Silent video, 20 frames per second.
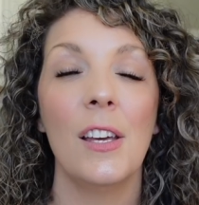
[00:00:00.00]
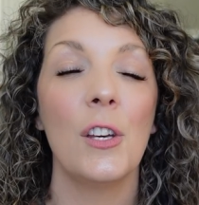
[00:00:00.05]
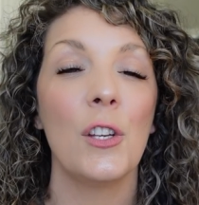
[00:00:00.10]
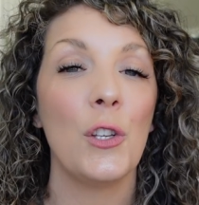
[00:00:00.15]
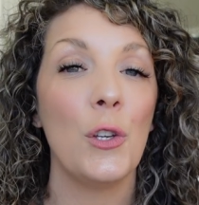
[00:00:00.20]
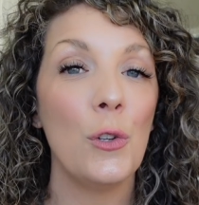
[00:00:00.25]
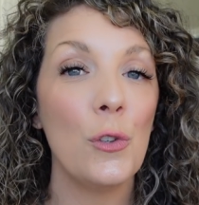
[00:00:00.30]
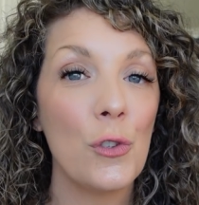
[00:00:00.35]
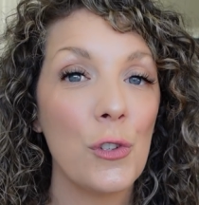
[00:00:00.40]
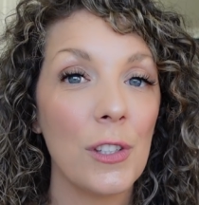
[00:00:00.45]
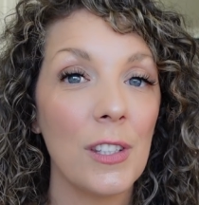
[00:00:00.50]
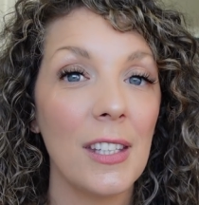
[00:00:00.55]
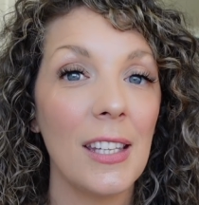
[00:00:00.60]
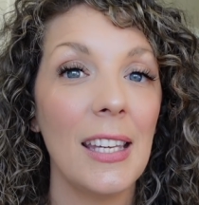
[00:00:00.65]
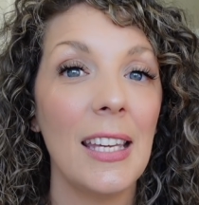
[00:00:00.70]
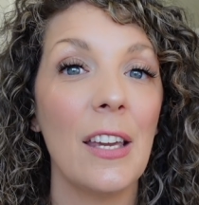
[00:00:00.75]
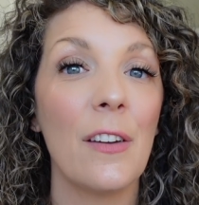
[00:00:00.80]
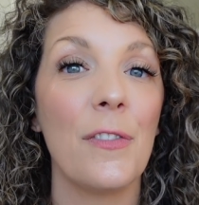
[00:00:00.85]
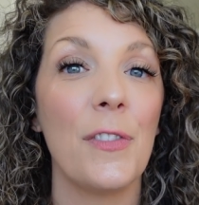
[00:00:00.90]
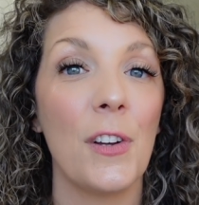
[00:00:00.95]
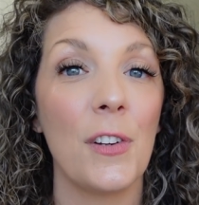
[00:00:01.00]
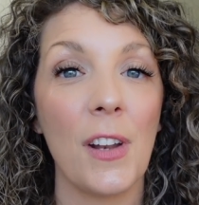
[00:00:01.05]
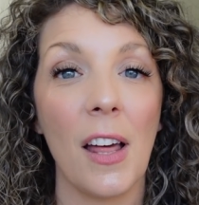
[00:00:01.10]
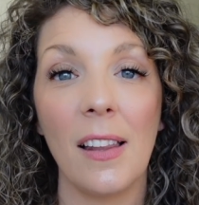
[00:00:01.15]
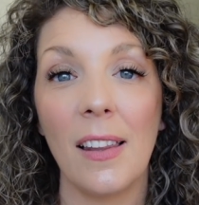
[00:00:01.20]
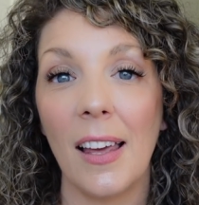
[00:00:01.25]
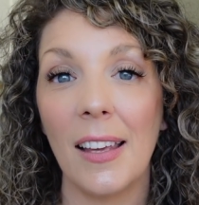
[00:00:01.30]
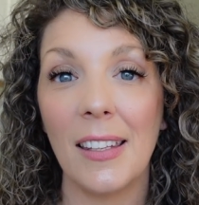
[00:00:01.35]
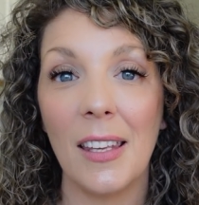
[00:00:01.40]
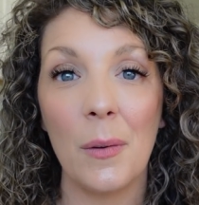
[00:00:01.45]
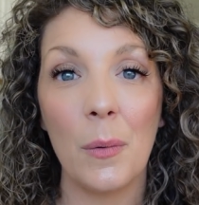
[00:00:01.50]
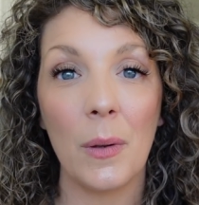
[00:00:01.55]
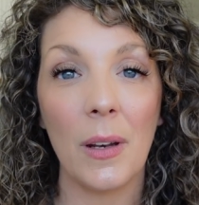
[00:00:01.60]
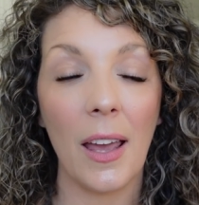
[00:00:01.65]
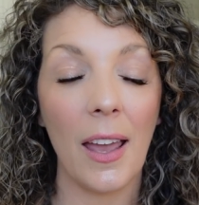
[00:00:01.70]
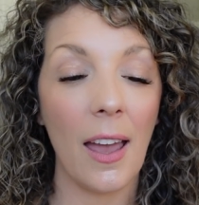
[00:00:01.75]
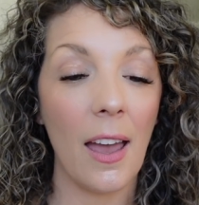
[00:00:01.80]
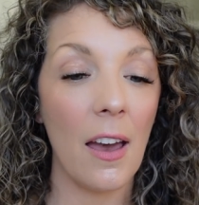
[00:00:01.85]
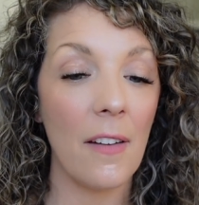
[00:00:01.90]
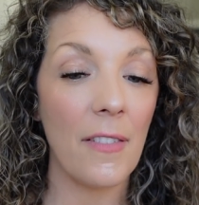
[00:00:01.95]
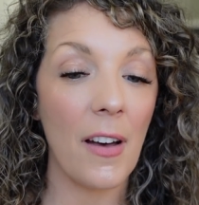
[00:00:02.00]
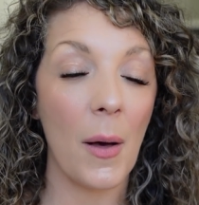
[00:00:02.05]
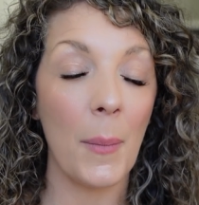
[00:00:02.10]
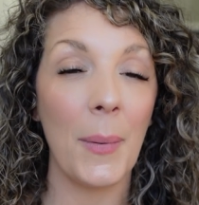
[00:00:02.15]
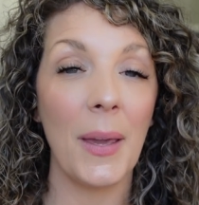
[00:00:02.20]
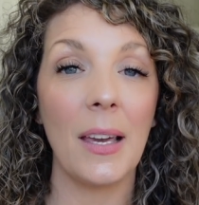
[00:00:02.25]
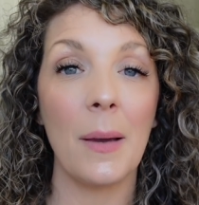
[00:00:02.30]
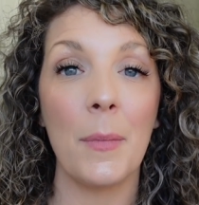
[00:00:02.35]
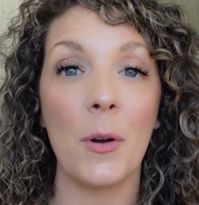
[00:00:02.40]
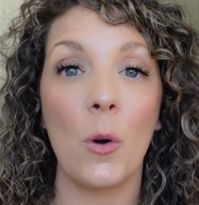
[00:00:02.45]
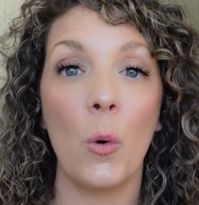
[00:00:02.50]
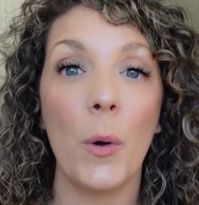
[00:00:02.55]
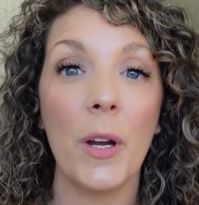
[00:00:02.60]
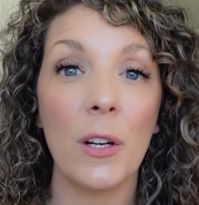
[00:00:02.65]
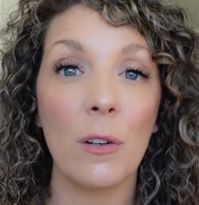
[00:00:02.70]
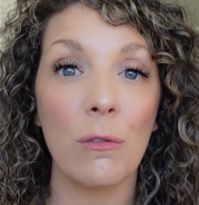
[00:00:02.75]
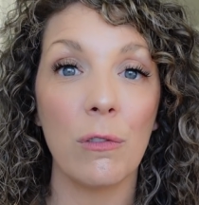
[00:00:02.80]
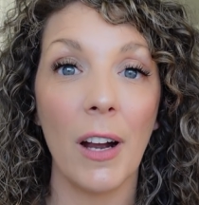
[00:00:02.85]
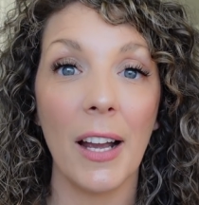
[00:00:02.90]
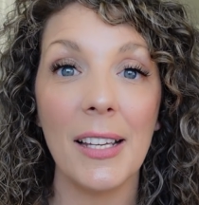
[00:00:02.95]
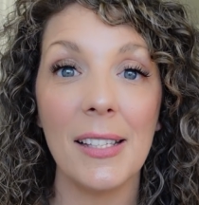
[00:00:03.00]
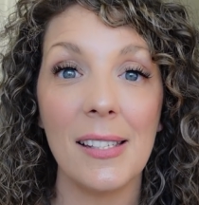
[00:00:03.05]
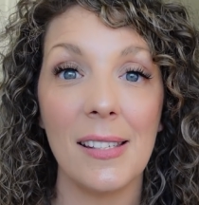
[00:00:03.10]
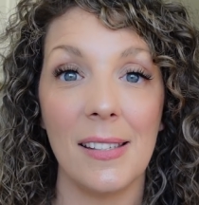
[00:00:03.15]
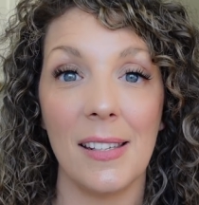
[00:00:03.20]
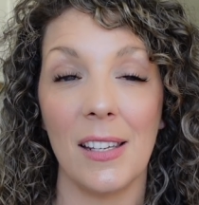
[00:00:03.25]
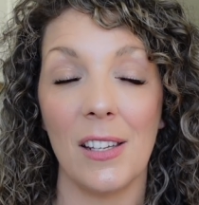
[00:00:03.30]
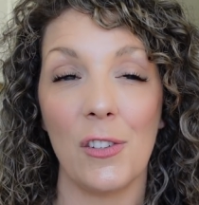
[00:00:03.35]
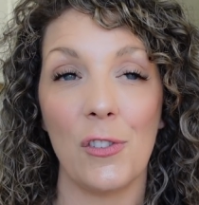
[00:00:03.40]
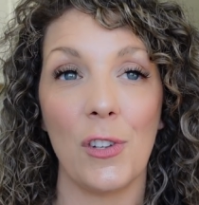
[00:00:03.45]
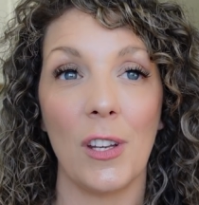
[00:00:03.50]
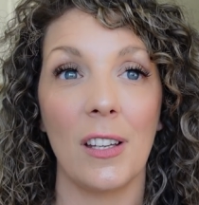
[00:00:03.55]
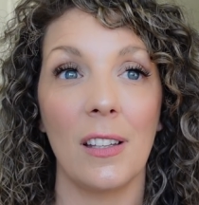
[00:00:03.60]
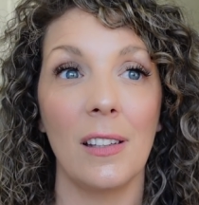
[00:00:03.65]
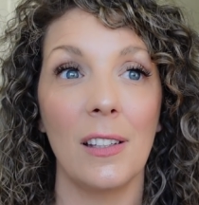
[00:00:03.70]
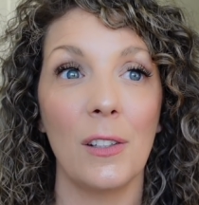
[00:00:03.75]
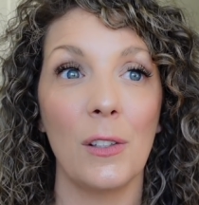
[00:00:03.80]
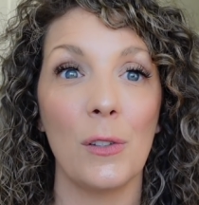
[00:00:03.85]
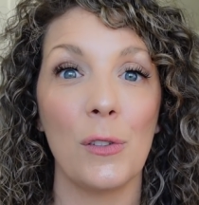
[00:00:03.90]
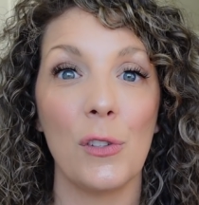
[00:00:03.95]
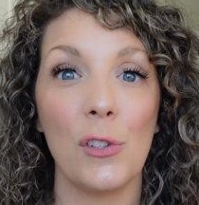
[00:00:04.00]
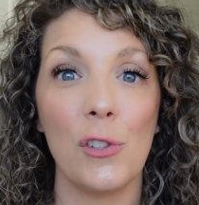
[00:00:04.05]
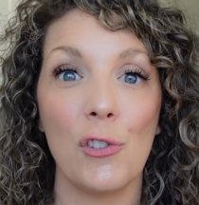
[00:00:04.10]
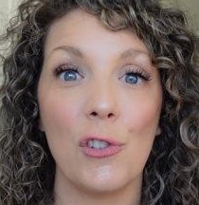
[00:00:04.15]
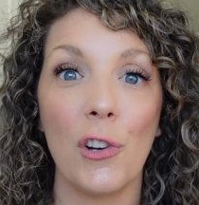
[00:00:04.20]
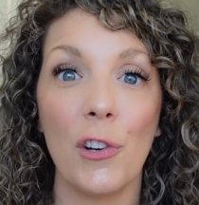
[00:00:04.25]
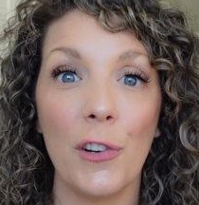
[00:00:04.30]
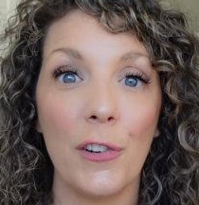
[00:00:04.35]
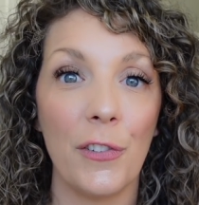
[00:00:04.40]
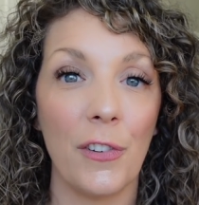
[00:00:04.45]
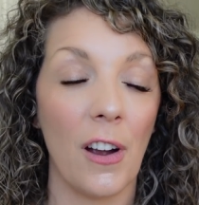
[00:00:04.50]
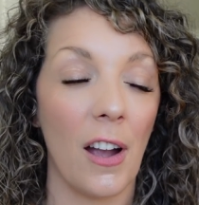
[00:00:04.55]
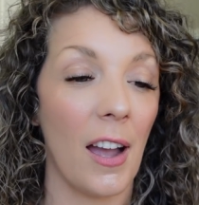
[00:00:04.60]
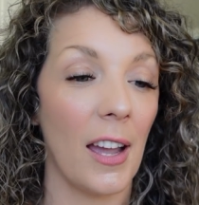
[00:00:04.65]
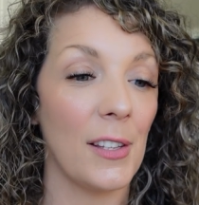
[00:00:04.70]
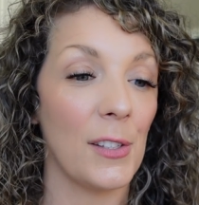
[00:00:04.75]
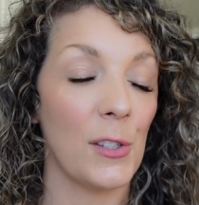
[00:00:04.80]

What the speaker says: Usually, if they're not liking what I have, I'll make them a quick rice dish, like a little stir fry.